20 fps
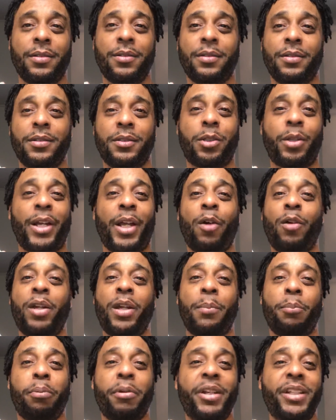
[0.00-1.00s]
So they only
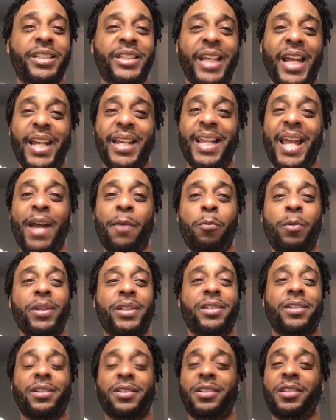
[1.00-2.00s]
appreciate that
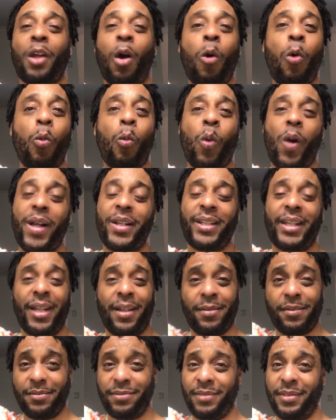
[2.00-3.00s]
which is don't want them,
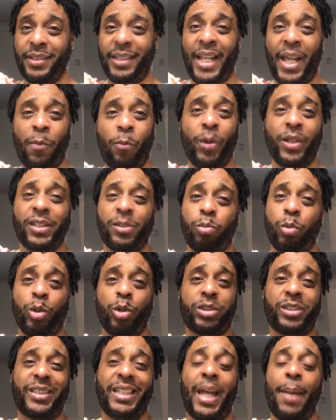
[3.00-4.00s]
that which will
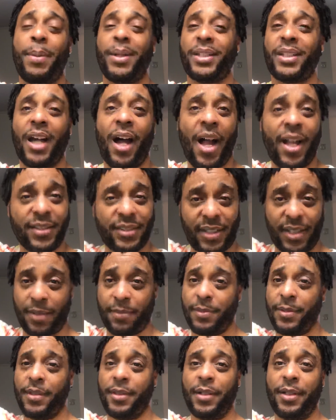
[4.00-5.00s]
sabotage them,
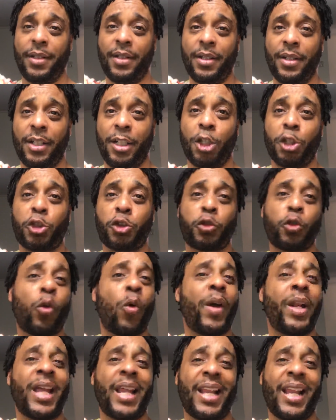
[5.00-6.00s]

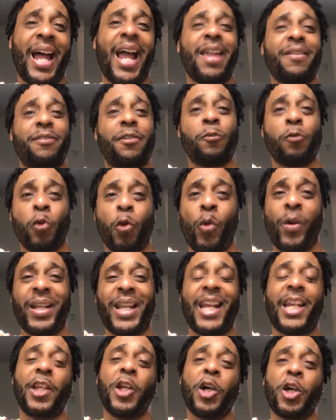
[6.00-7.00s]
destroy their life and ruin
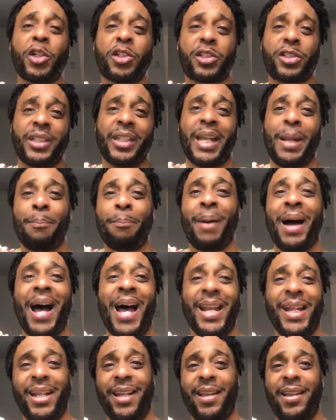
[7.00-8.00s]
their looks and their
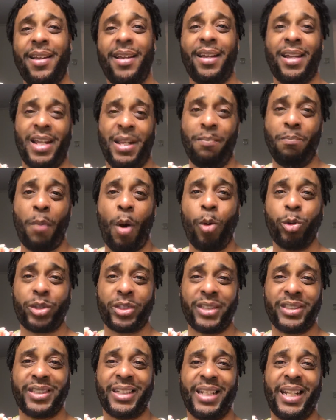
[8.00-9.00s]
body,
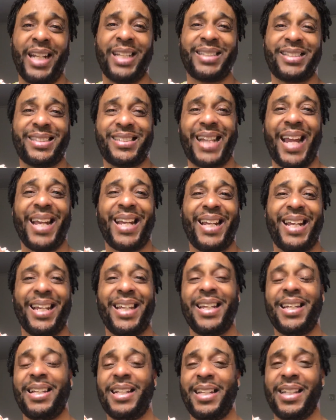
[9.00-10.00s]
emotions and their
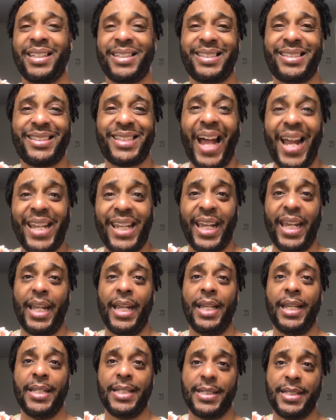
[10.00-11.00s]
psyche,
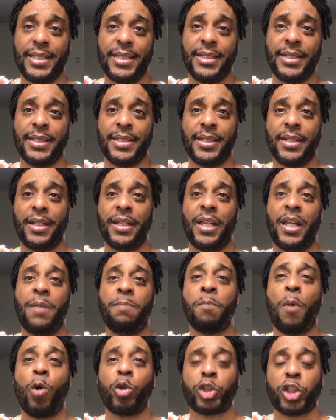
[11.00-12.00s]

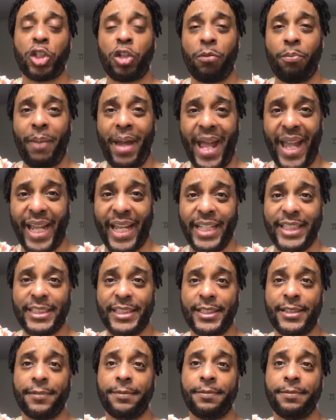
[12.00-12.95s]
emotional baggage.